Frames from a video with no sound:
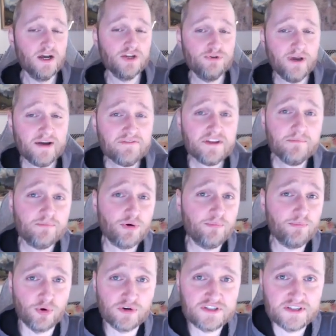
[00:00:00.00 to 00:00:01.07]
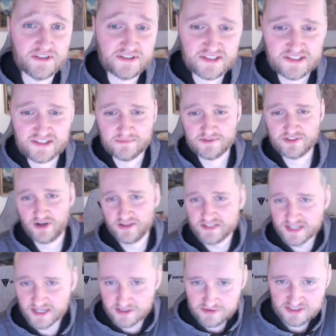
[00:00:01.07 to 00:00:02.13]
You have then proportional systems on
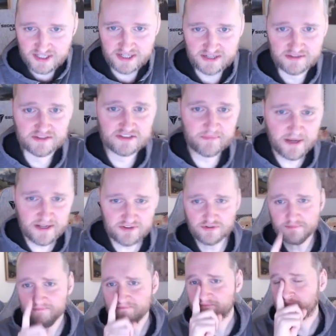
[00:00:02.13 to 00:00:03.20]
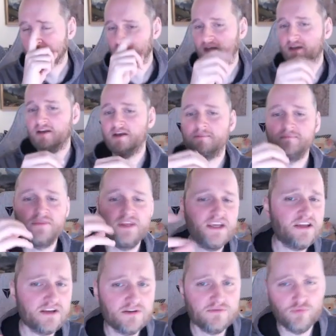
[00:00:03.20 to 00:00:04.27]
the other side of the spectrum. They
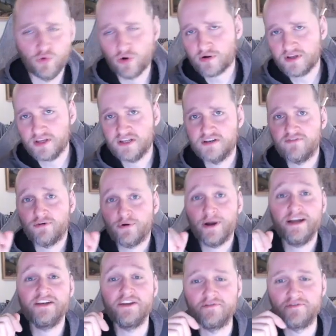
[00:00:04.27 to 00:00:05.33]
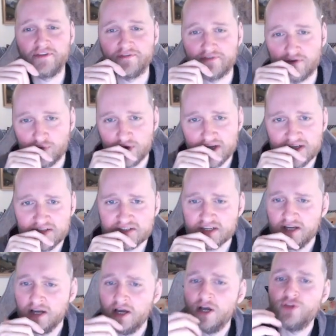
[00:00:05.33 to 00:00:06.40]
can work in a variety of different ways.
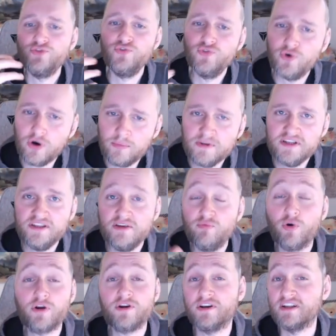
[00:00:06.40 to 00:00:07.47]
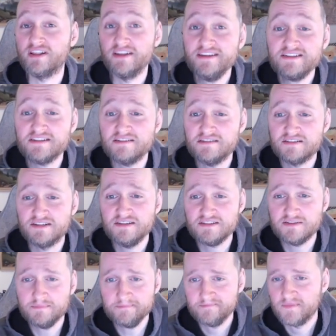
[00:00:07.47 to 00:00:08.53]
Normally they work on a list
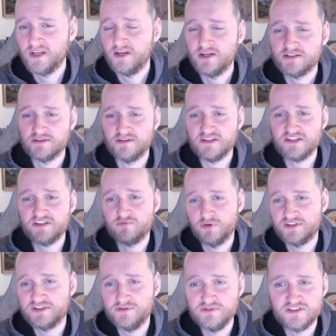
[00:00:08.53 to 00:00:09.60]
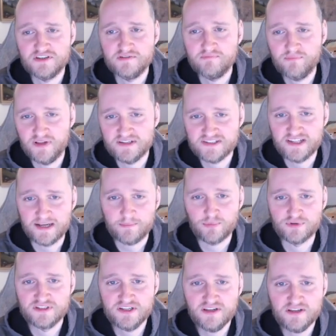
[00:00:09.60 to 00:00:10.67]
system. So this is what's used in places like
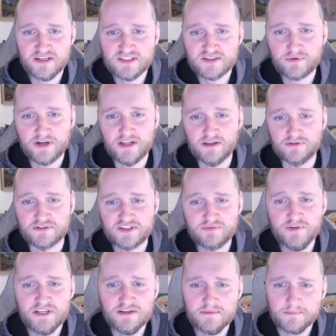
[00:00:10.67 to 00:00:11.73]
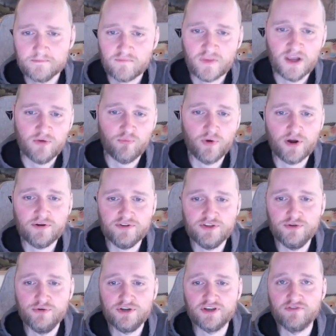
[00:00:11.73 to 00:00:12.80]
Brazil, Israel, or Sweden, where
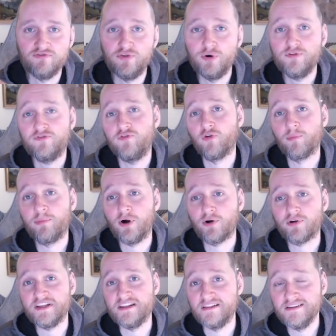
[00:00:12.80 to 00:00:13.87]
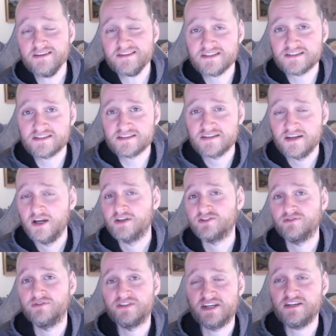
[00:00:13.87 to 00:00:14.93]
you can vote for party lists.
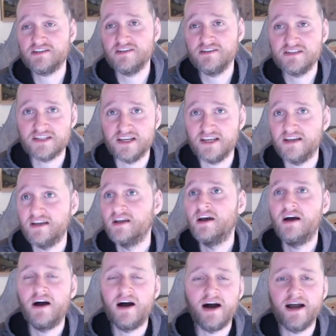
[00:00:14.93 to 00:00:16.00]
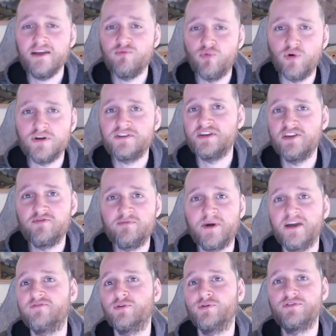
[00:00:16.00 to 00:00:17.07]
So you essentially say, I want to give my
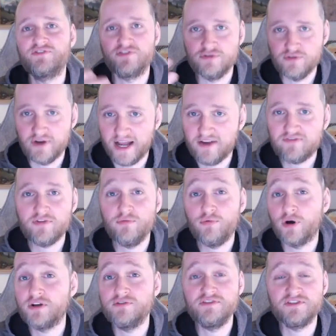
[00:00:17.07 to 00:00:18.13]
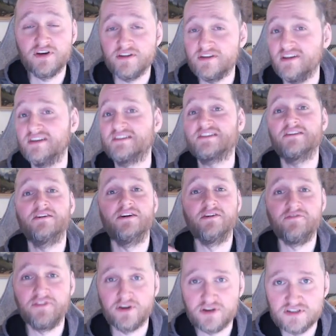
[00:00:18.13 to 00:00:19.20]
vote to everyone who's on the list
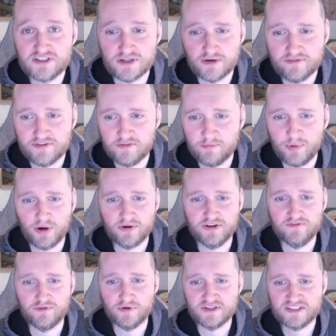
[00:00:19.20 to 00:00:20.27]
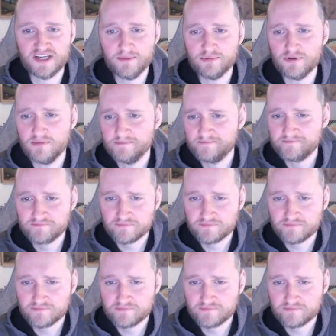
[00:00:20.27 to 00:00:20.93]
of the Conservative Party, for example.